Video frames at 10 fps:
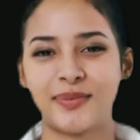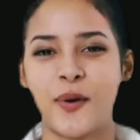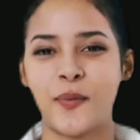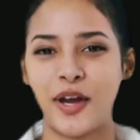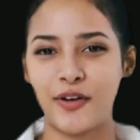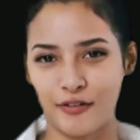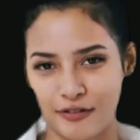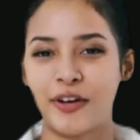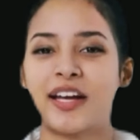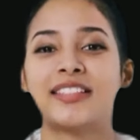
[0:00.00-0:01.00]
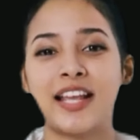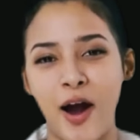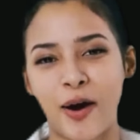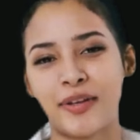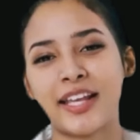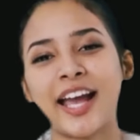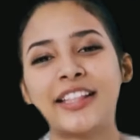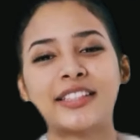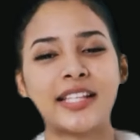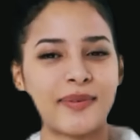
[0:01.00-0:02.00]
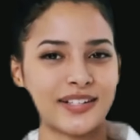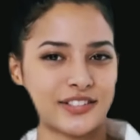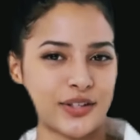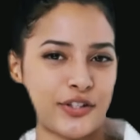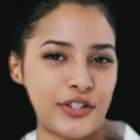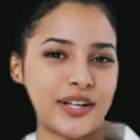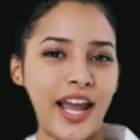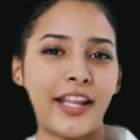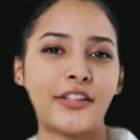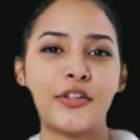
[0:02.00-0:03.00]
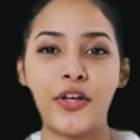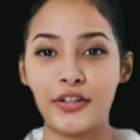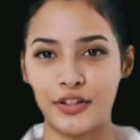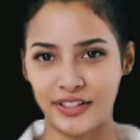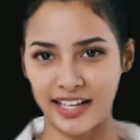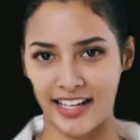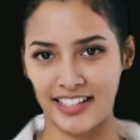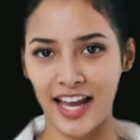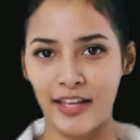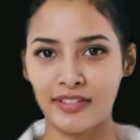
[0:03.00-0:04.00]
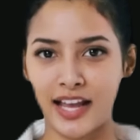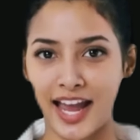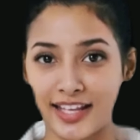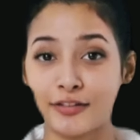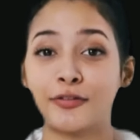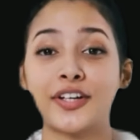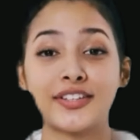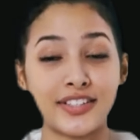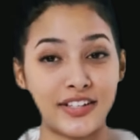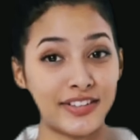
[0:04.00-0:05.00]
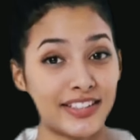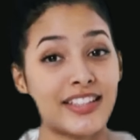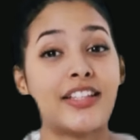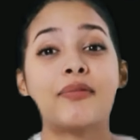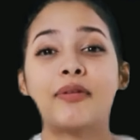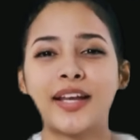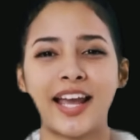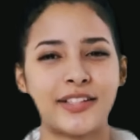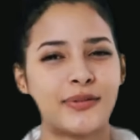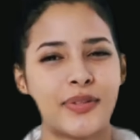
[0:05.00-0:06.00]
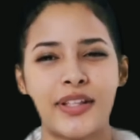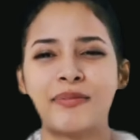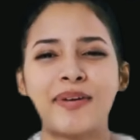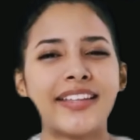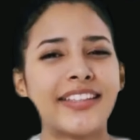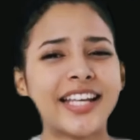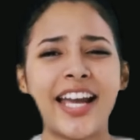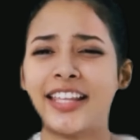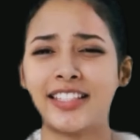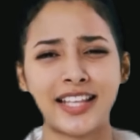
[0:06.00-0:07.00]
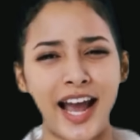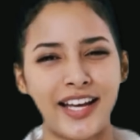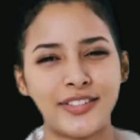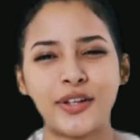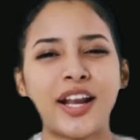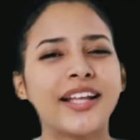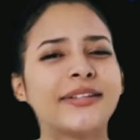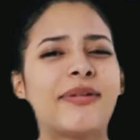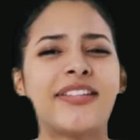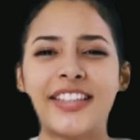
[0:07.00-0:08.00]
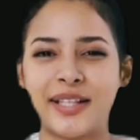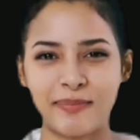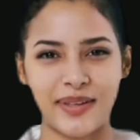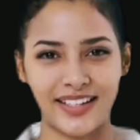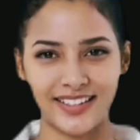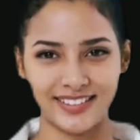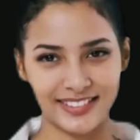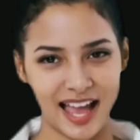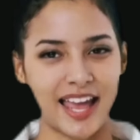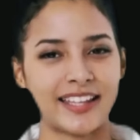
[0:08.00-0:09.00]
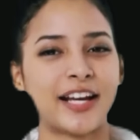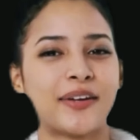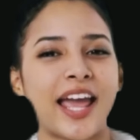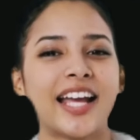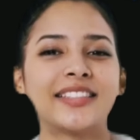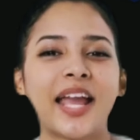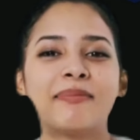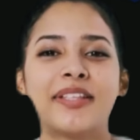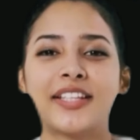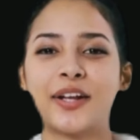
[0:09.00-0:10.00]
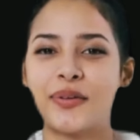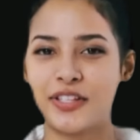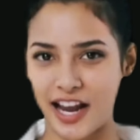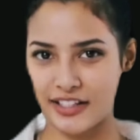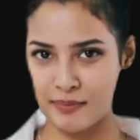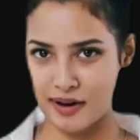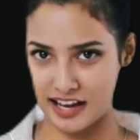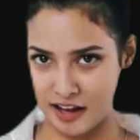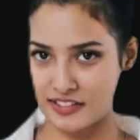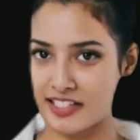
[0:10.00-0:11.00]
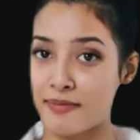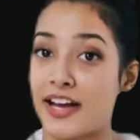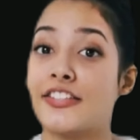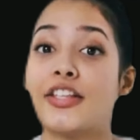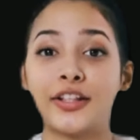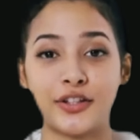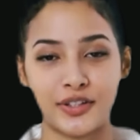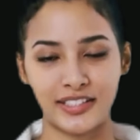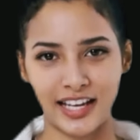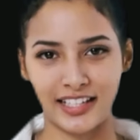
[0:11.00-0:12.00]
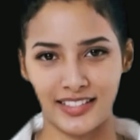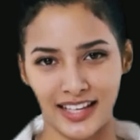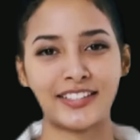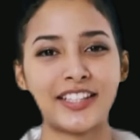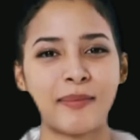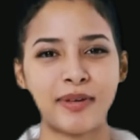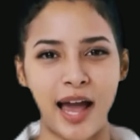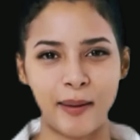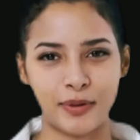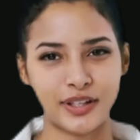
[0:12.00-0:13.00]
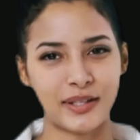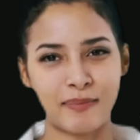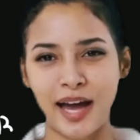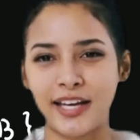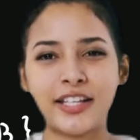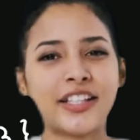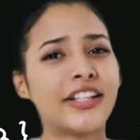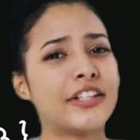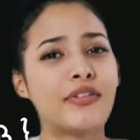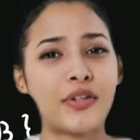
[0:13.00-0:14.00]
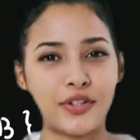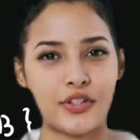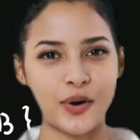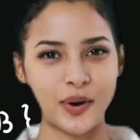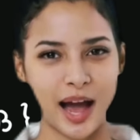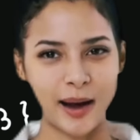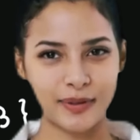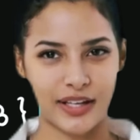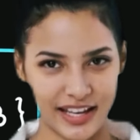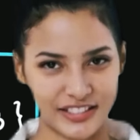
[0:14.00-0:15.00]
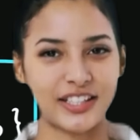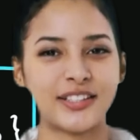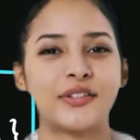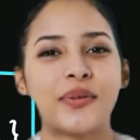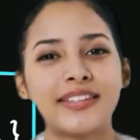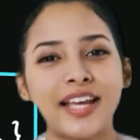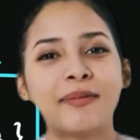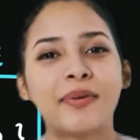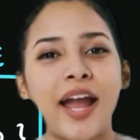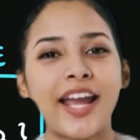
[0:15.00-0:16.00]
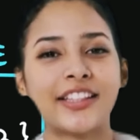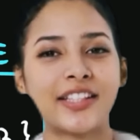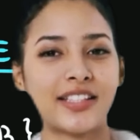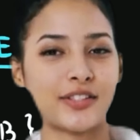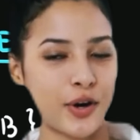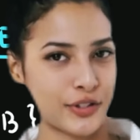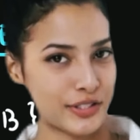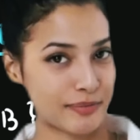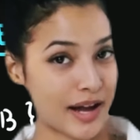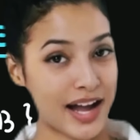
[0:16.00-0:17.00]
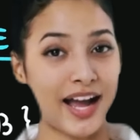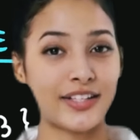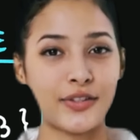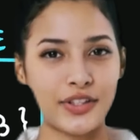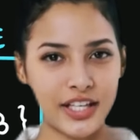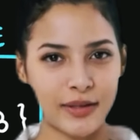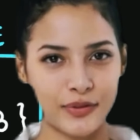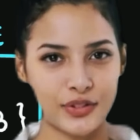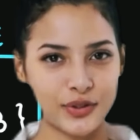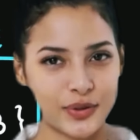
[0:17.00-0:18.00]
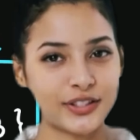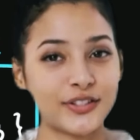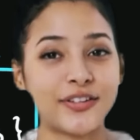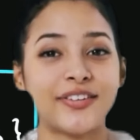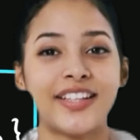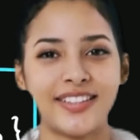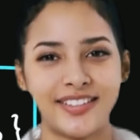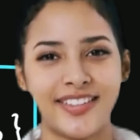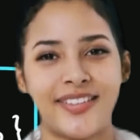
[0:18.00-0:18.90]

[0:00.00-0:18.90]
We will focus only on semi-structured and structured data types, and the first service that we learn about today is Azure-Cosmo DB. In the last episode, we talked about how semi-structured data sets can be uploaded by either users or applications to a table entities hosted by Azure Table Storage Service.